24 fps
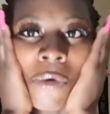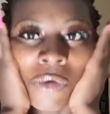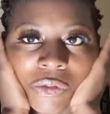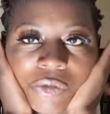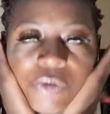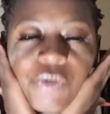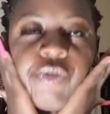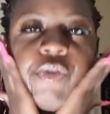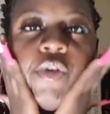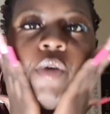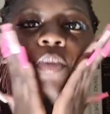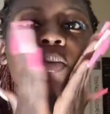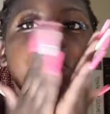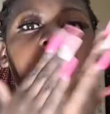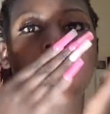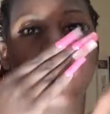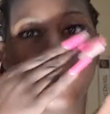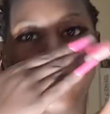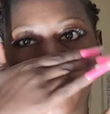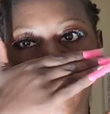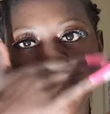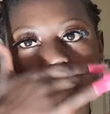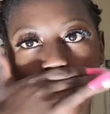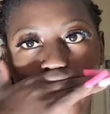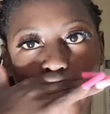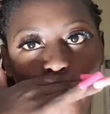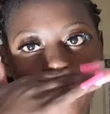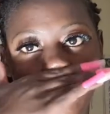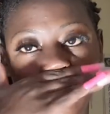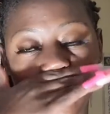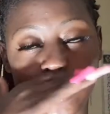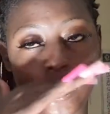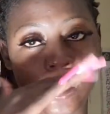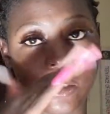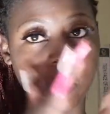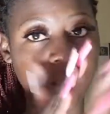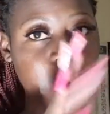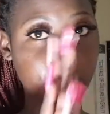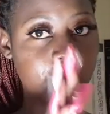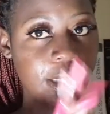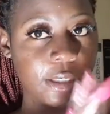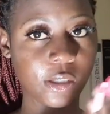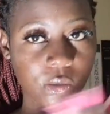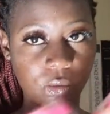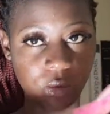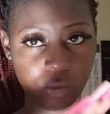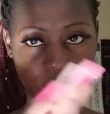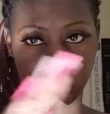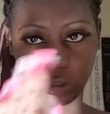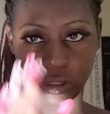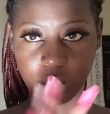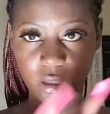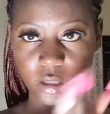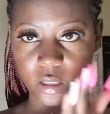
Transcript: all the formulas, because this is not high school,